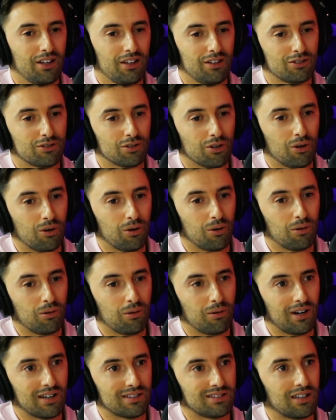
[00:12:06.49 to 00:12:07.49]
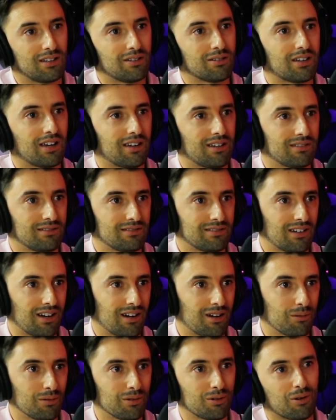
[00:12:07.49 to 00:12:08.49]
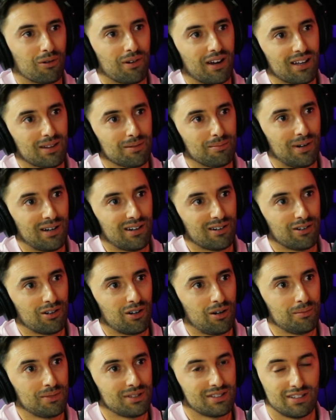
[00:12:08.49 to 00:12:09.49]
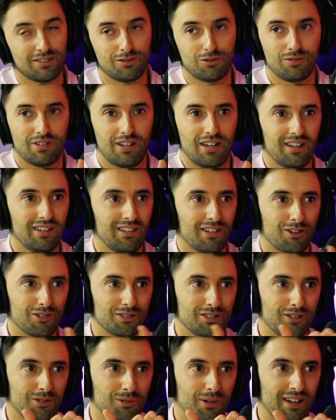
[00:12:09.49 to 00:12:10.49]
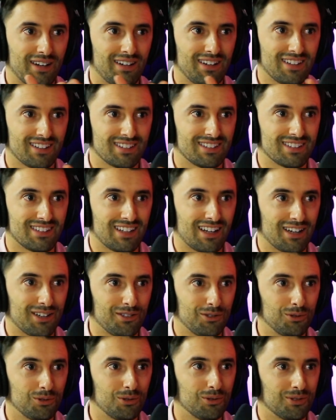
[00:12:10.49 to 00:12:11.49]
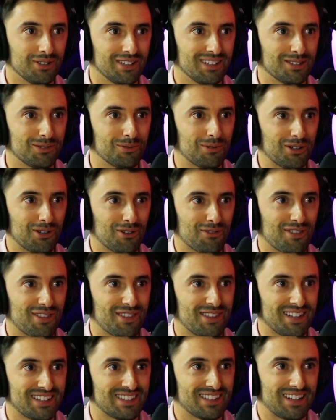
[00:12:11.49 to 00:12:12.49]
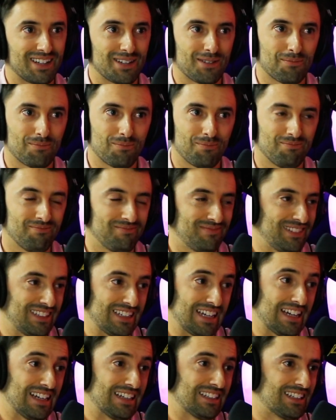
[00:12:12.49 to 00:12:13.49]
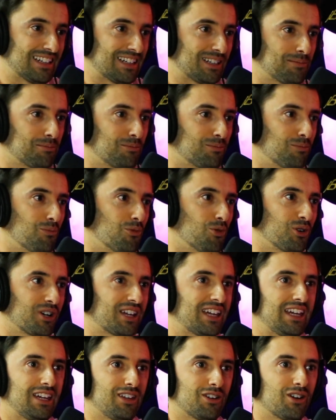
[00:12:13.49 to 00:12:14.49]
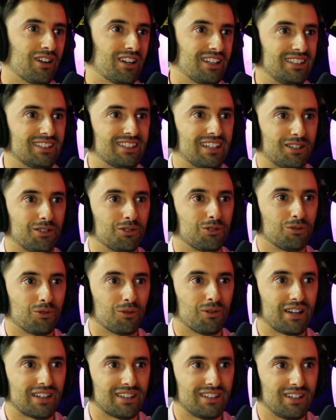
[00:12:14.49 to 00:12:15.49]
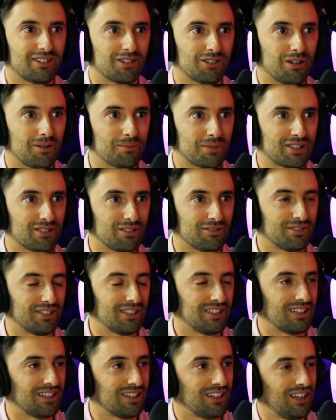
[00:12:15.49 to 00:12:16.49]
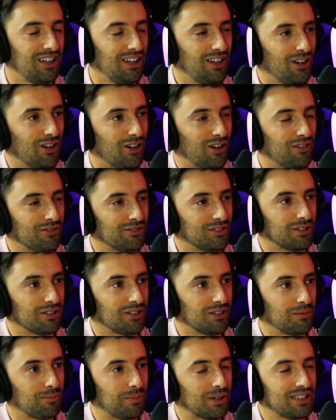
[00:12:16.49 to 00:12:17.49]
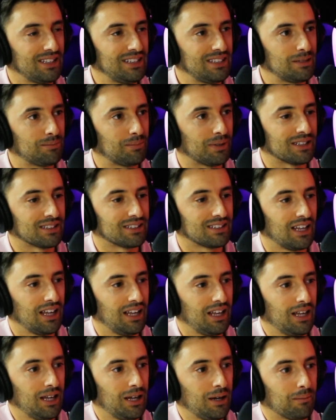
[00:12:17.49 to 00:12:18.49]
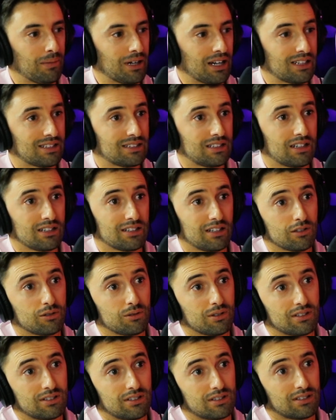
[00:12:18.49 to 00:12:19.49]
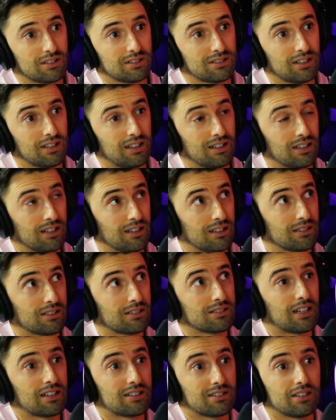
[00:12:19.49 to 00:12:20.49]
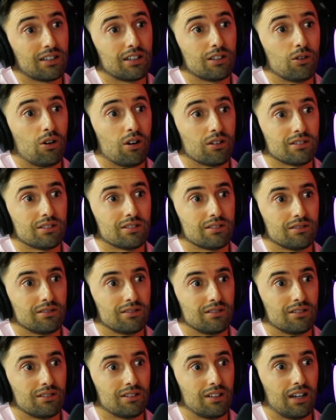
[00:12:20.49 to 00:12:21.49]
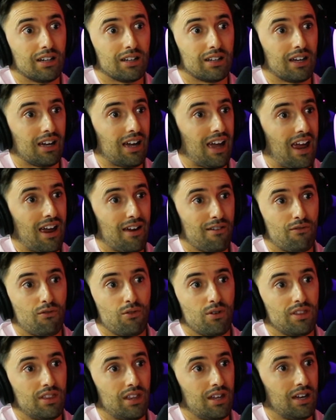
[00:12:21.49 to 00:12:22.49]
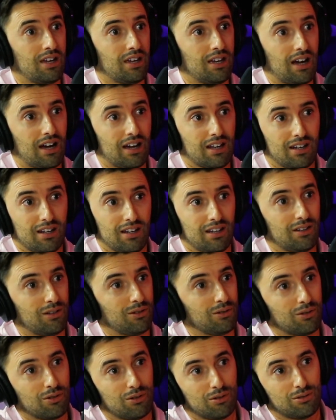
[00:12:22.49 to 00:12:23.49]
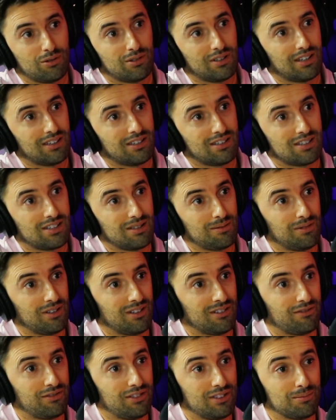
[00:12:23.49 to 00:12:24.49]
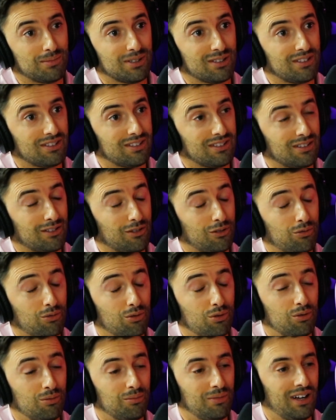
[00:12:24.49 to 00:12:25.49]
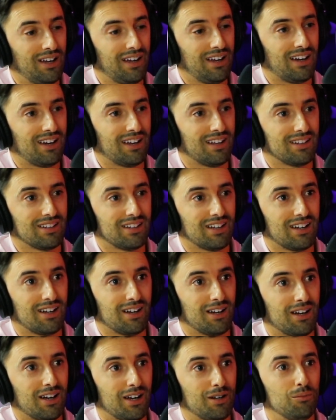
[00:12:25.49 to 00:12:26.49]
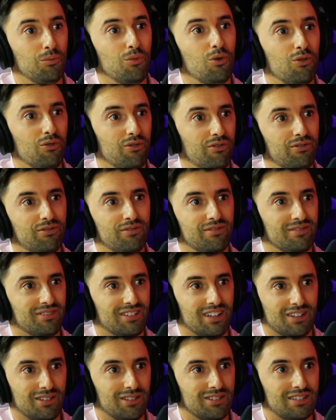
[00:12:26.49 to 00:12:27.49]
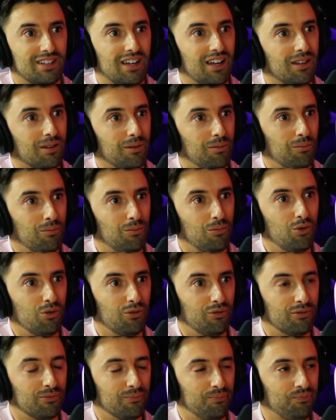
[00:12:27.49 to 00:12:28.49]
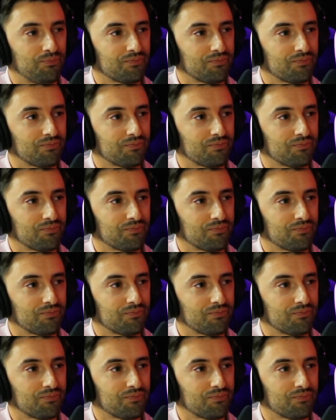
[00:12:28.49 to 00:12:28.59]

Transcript: So I said, okay, I will correct my ergonomics. And today on the trainings that I do is one of the things that I'm more keen on. It's like to correct the ergonomics of the participants. But I start also exercising a lot. Like every day I need to go to that cheap fitness room and move, like you said, move.